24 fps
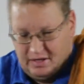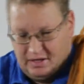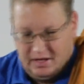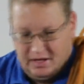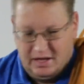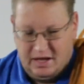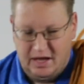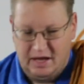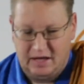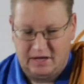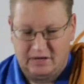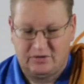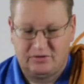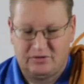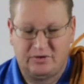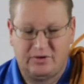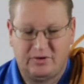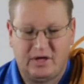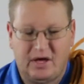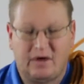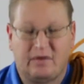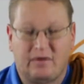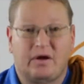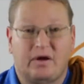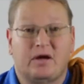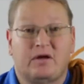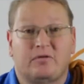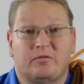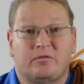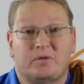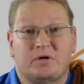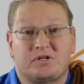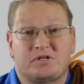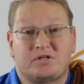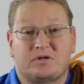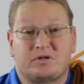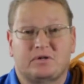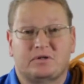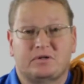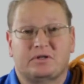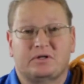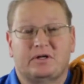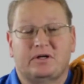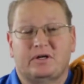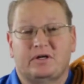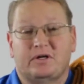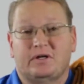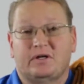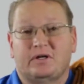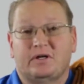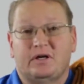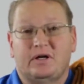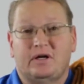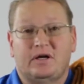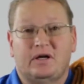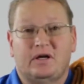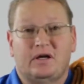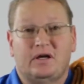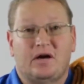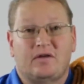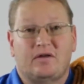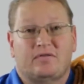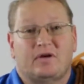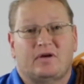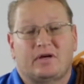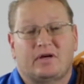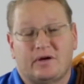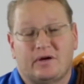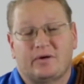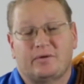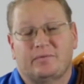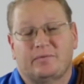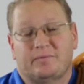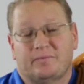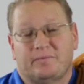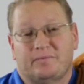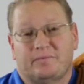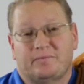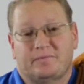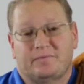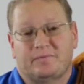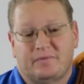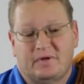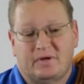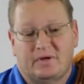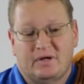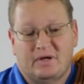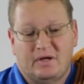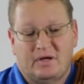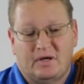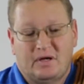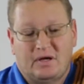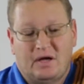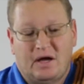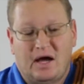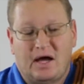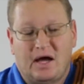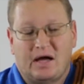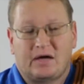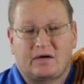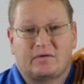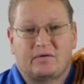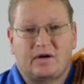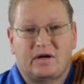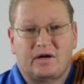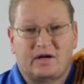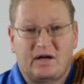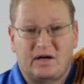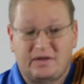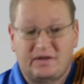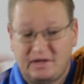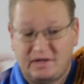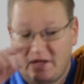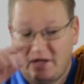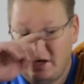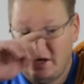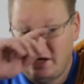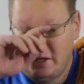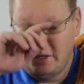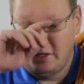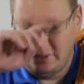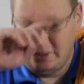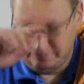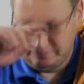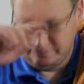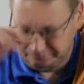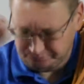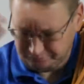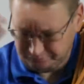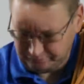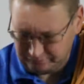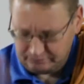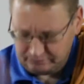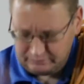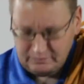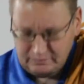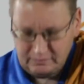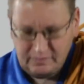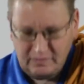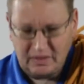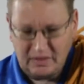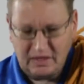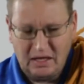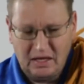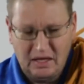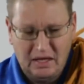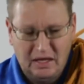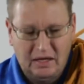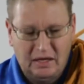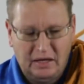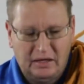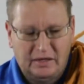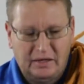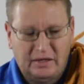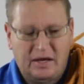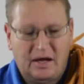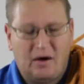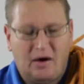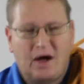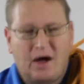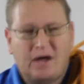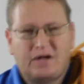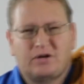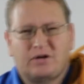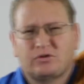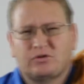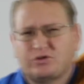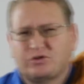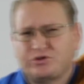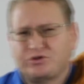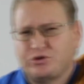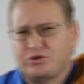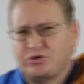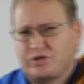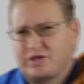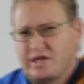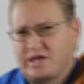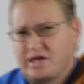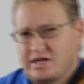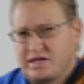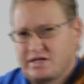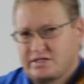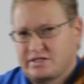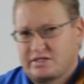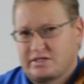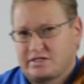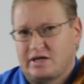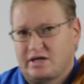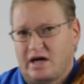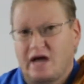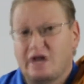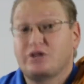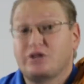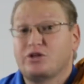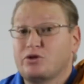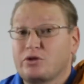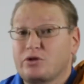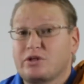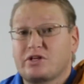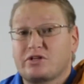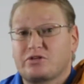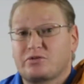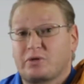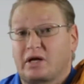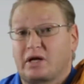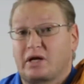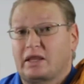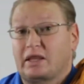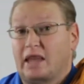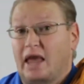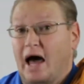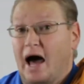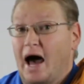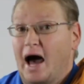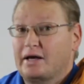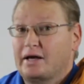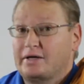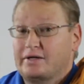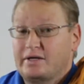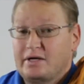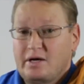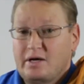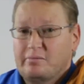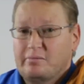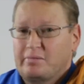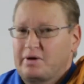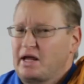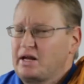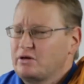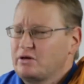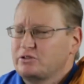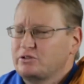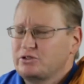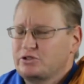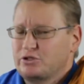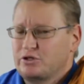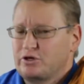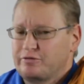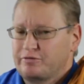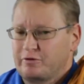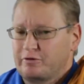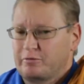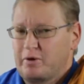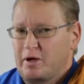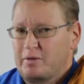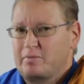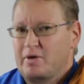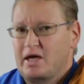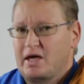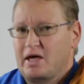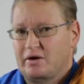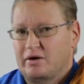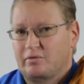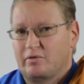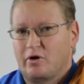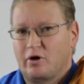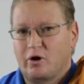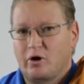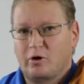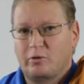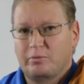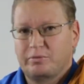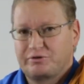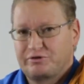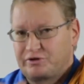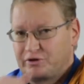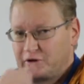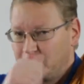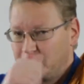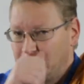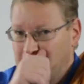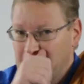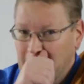I can throw that right over my shoulder and off I go. Hiking right down the canyon. Now I don't do this. I do this one a lot, but I don't do it for my main ropes.